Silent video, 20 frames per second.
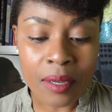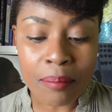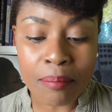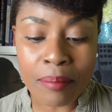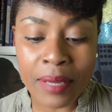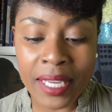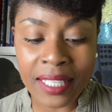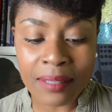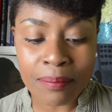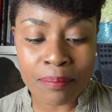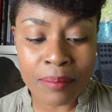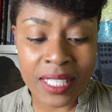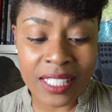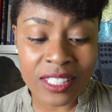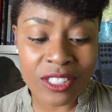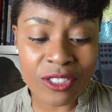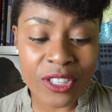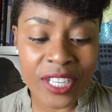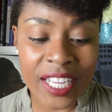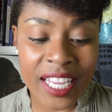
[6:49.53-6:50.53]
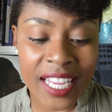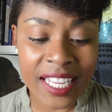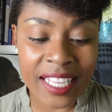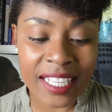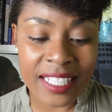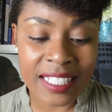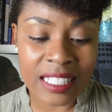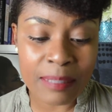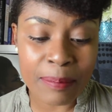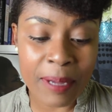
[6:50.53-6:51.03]
Mick, Mr.
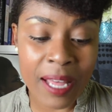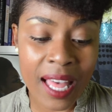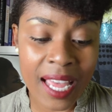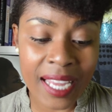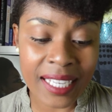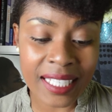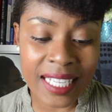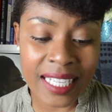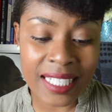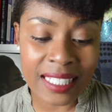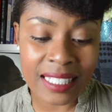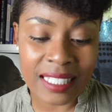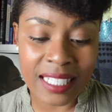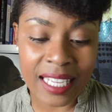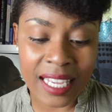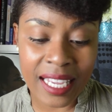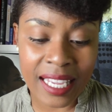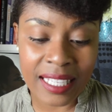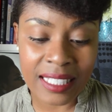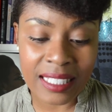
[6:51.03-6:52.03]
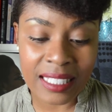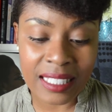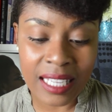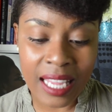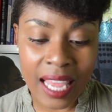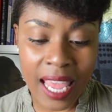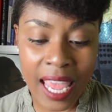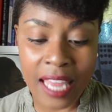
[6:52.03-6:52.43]
Higgins behind his desk